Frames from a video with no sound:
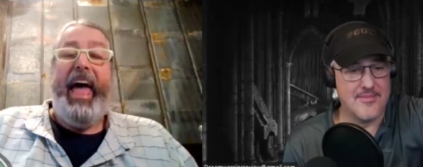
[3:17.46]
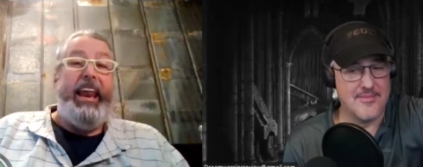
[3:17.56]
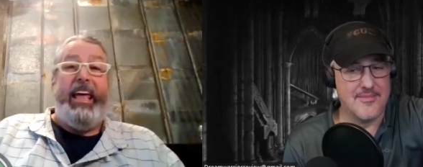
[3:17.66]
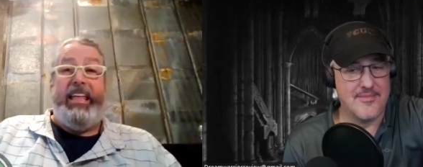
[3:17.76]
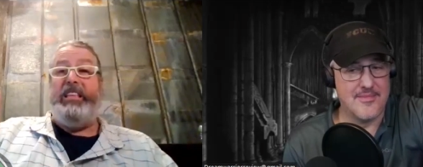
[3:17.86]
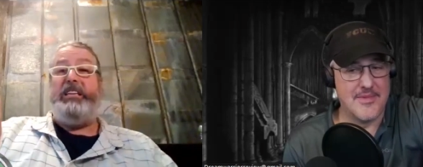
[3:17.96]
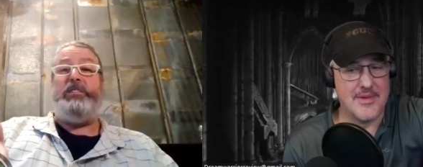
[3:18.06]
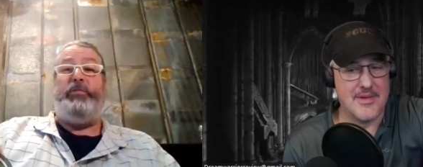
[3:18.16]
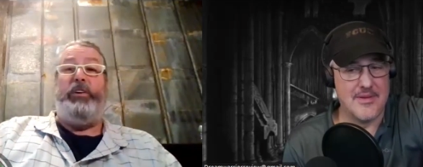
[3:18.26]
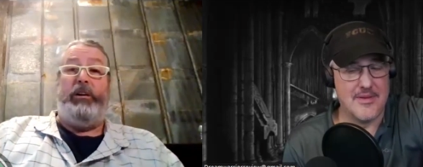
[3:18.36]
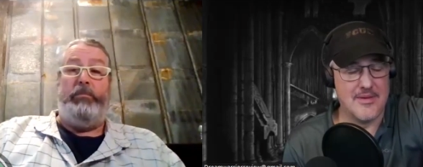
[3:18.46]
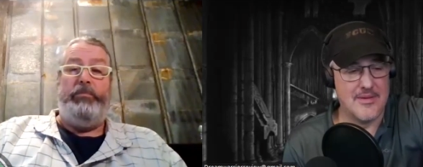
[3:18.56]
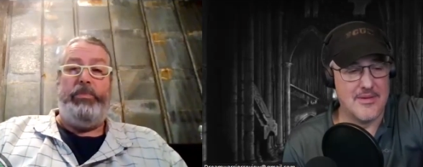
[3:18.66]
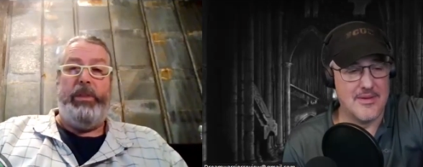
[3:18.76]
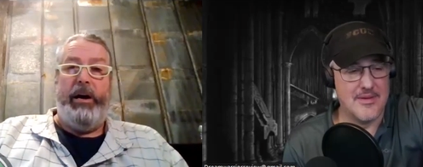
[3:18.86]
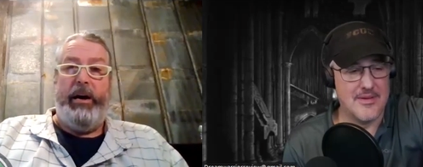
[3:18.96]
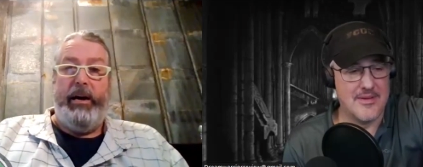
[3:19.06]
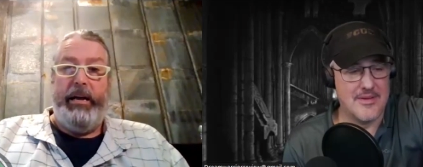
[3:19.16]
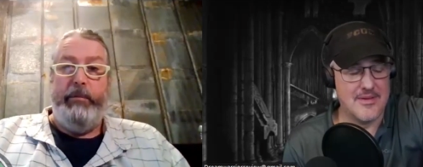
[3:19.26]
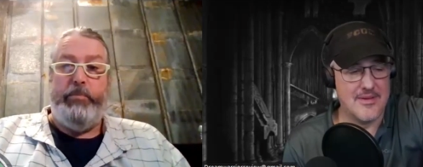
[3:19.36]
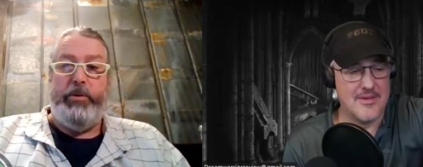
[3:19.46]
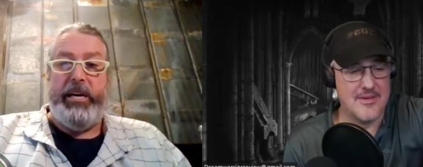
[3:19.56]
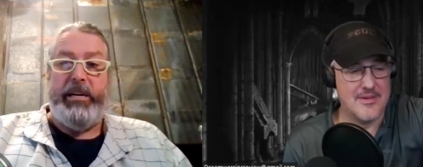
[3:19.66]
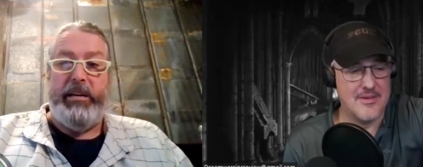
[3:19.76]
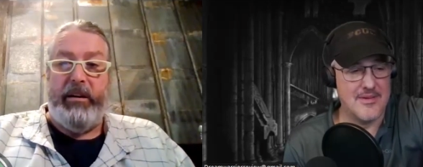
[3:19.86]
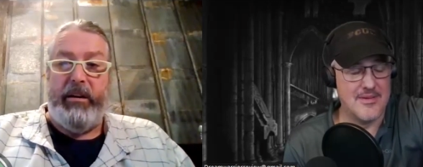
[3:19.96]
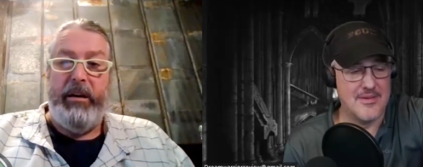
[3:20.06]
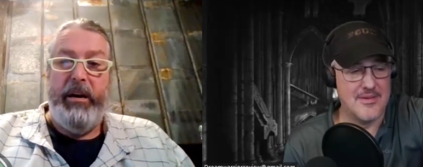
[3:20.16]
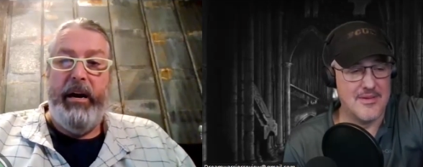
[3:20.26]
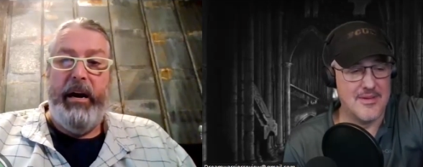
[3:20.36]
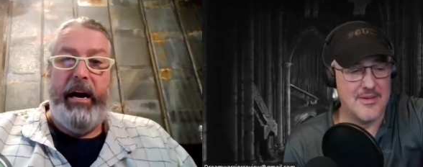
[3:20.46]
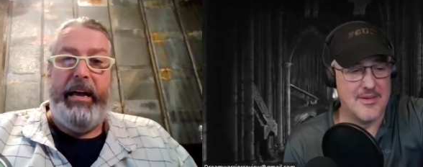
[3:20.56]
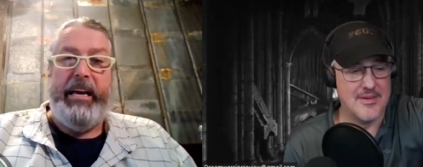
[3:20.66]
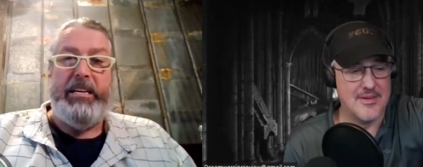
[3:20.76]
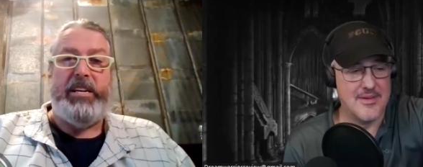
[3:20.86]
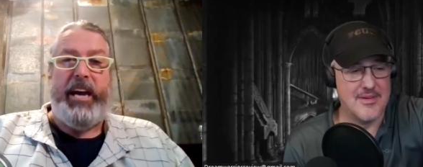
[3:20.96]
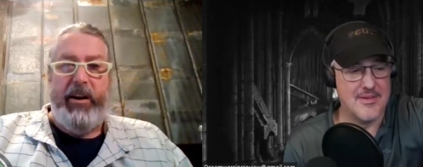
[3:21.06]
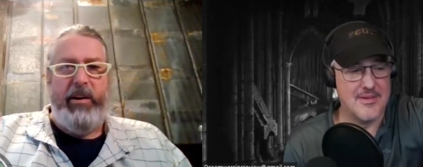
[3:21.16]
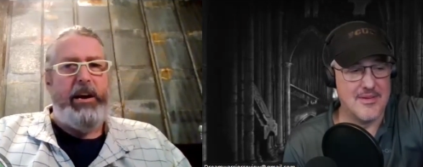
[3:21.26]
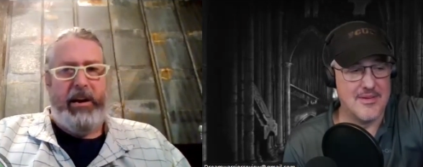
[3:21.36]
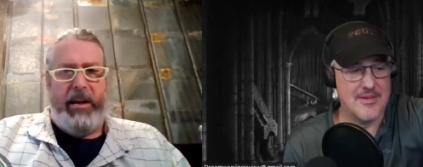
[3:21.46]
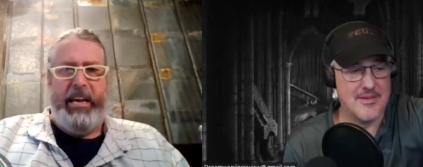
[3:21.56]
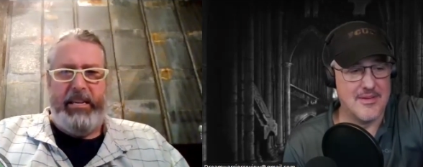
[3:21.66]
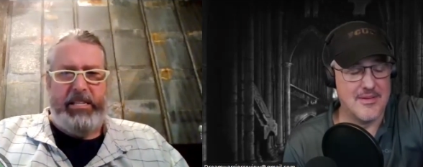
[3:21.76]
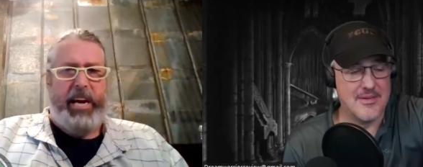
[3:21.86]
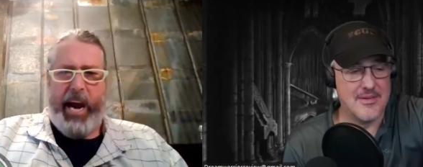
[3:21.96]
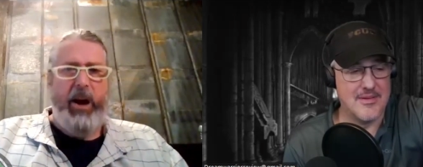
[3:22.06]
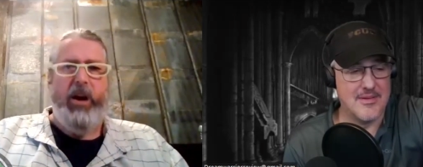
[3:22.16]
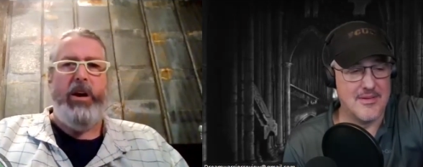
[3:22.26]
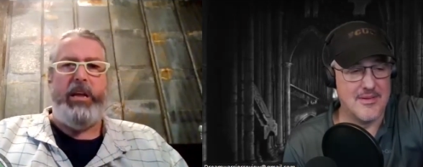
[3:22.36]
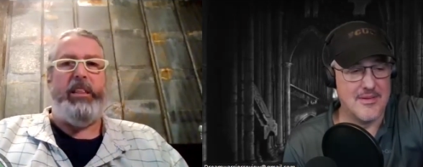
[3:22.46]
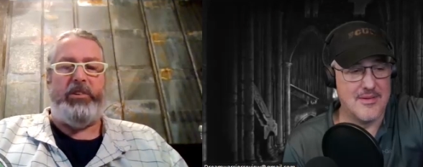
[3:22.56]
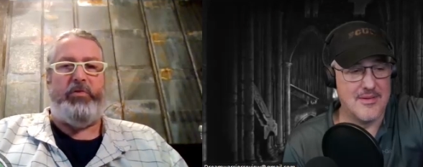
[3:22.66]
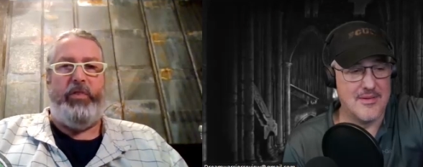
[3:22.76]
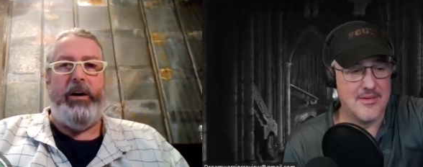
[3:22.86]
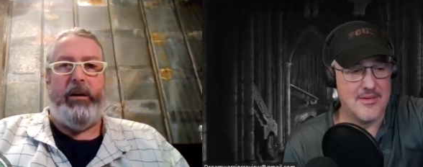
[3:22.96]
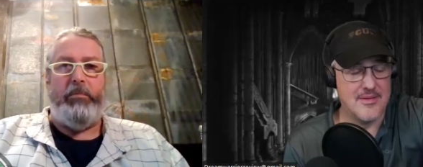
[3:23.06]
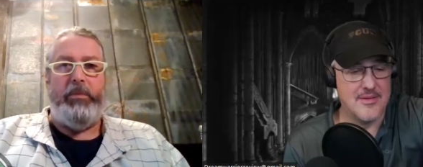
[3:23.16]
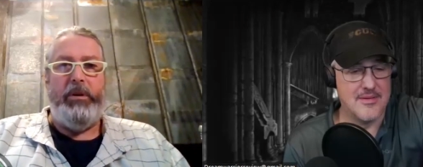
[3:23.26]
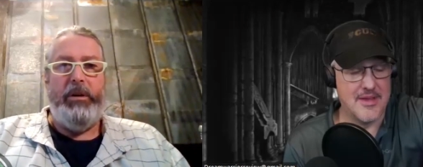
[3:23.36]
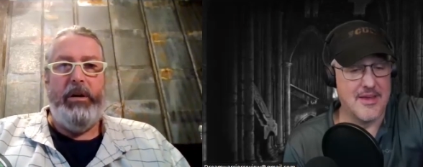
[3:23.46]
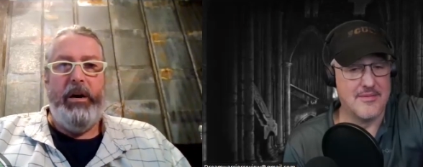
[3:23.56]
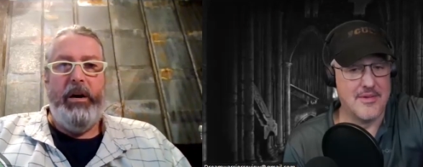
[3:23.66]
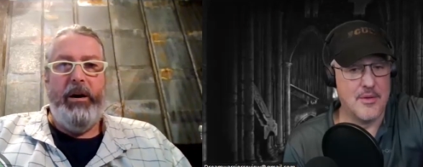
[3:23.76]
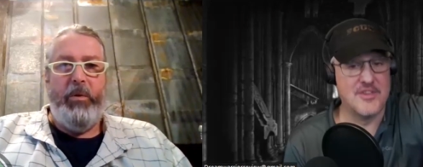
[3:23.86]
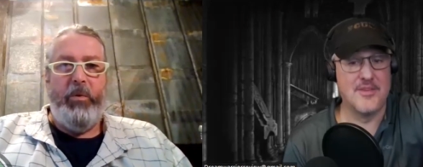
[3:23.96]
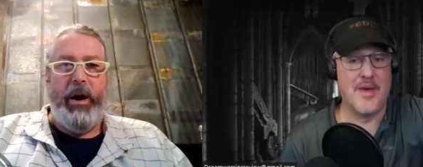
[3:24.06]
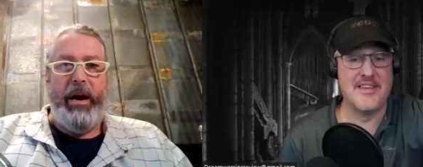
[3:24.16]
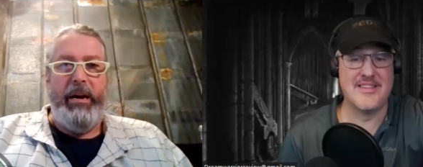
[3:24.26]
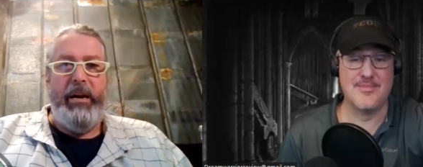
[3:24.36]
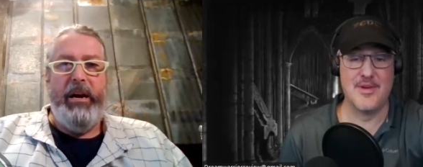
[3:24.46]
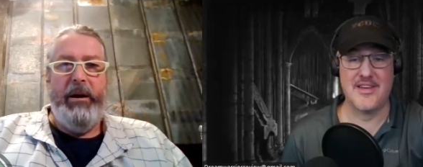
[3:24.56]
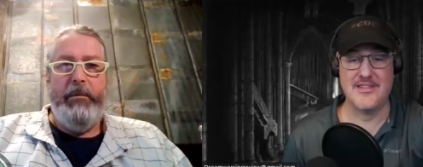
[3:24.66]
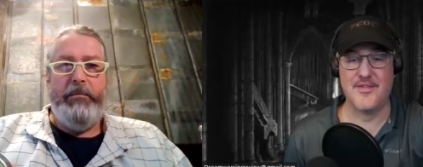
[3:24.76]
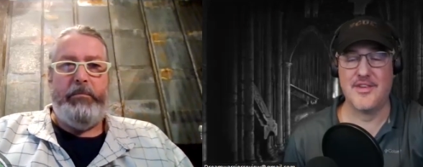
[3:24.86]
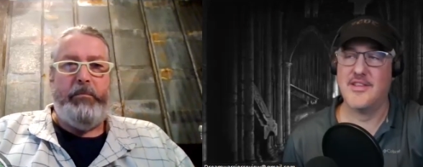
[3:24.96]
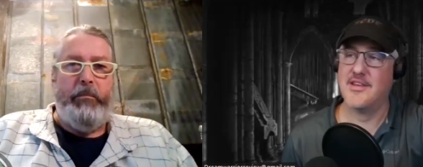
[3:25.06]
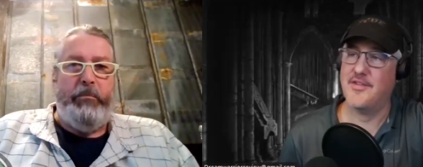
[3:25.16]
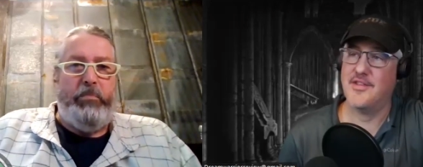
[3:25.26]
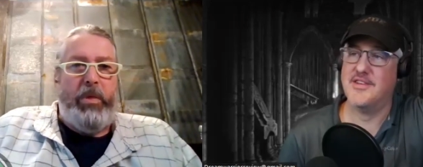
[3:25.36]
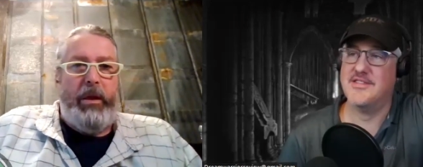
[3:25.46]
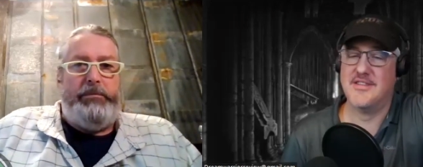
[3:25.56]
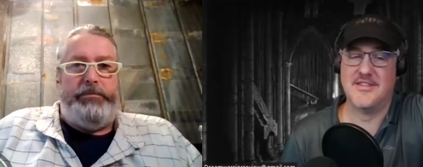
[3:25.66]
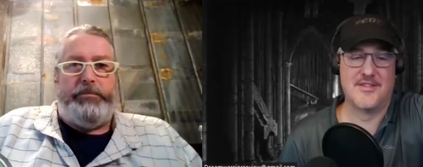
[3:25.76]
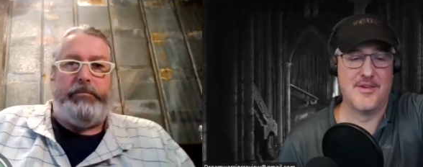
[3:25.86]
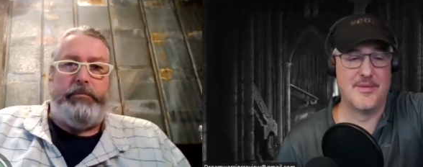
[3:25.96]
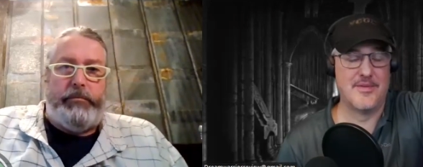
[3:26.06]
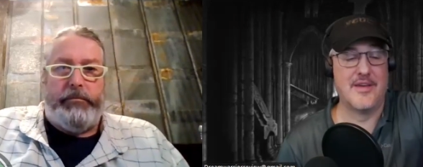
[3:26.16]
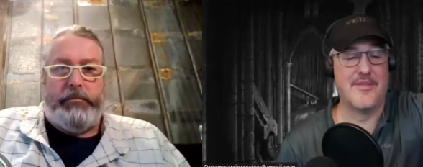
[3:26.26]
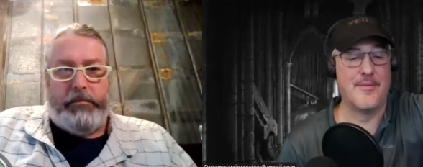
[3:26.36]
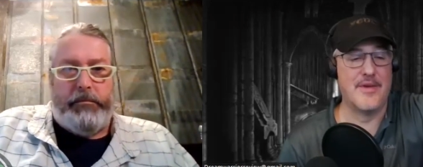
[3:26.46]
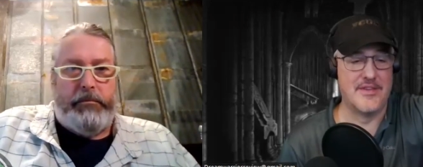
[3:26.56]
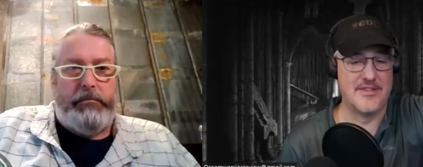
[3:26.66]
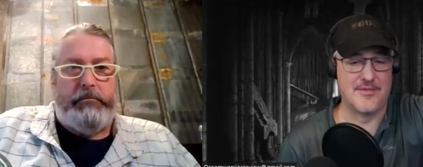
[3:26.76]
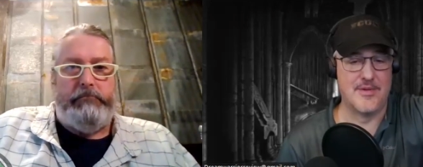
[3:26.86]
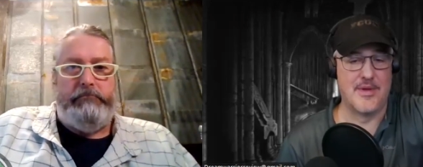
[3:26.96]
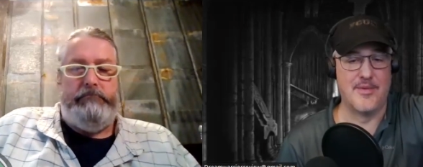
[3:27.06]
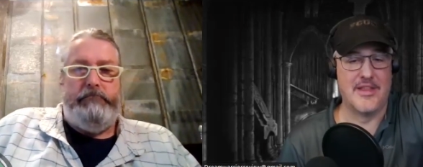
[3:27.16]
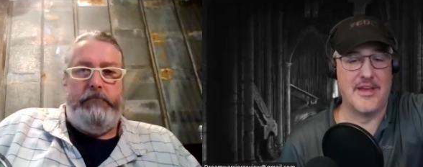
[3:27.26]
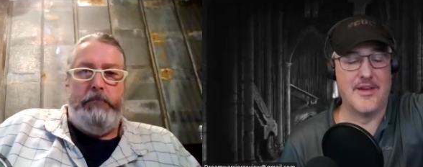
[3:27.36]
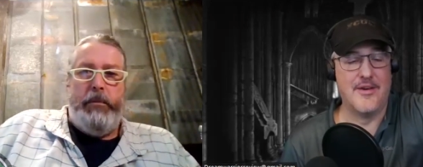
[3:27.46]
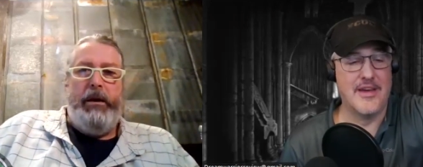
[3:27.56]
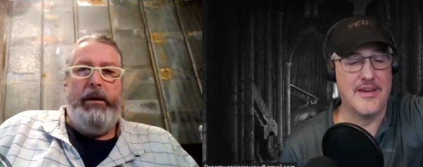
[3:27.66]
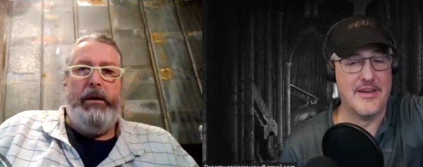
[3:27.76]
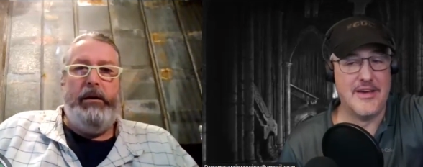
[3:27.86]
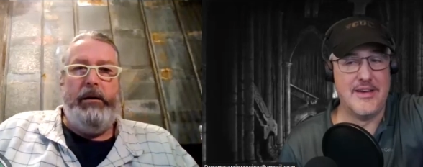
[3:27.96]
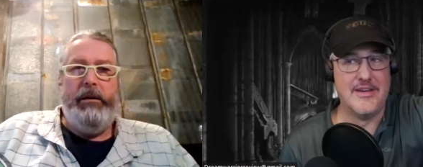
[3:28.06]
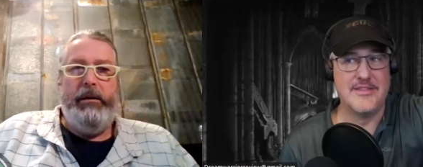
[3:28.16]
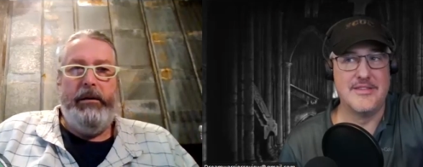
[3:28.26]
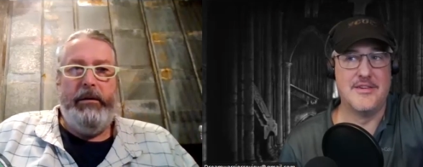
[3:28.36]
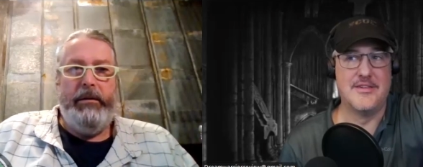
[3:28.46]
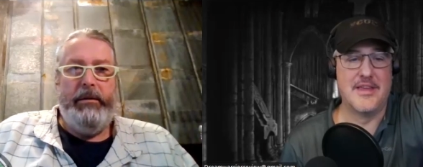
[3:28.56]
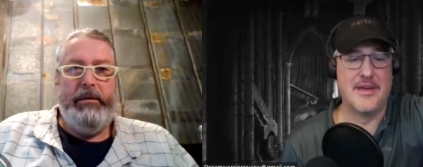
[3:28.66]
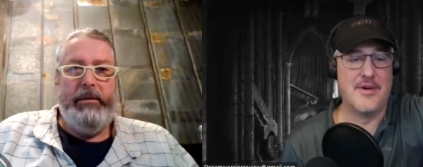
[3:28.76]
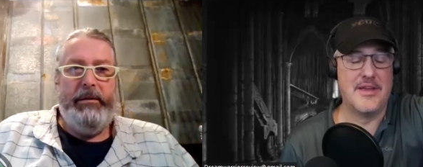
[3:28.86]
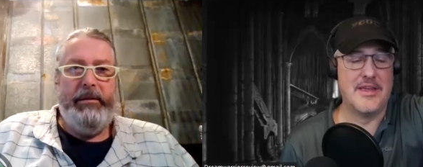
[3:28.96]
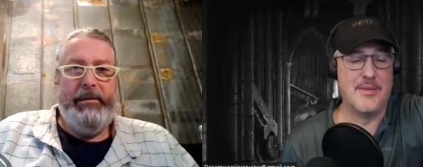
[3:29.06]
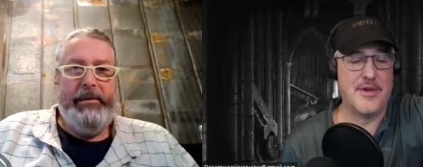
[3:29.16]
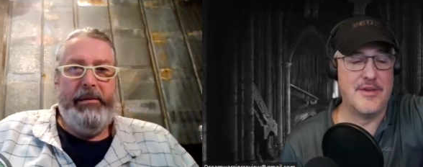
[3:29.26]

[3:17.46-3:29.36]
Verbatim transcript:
Speaker 1: and in this film uh, in particular, uh, he's carrying he's carrying this film.
Speaker 2: Yeah, which amazes right? me because if you if you listen to the script, like if I read this script, I'd be like, okay, so they want anybody